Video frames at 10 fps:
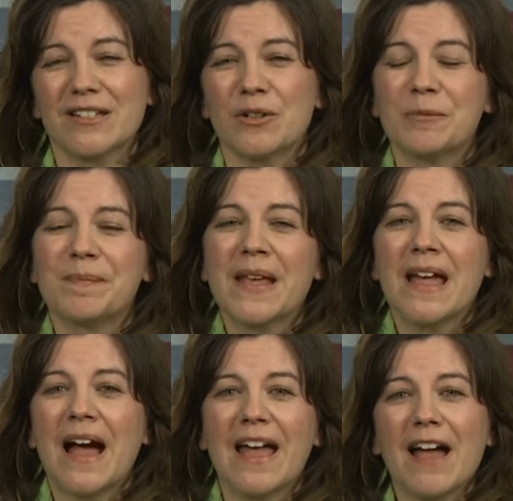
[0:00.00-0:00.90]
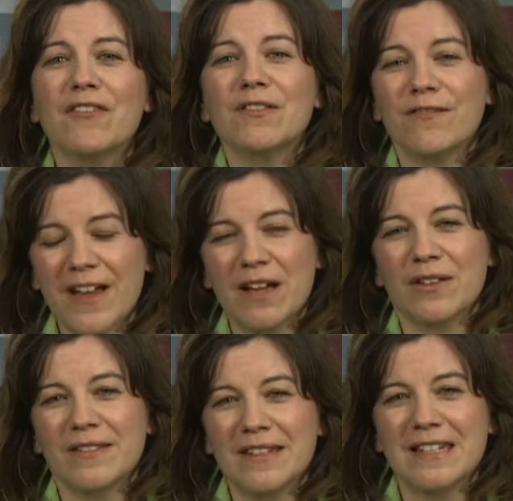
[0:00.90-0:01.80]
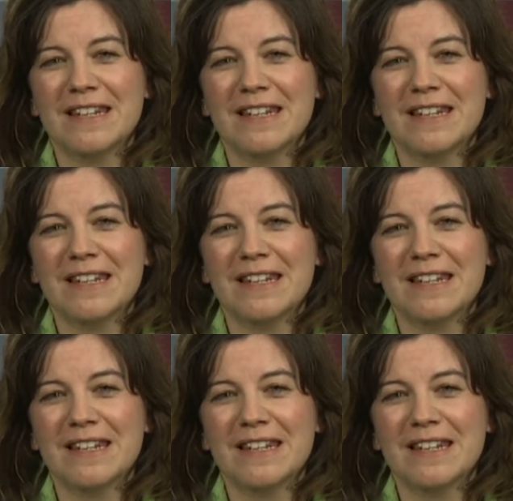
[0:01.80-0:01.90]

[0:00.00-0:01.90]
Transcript: So I haven't found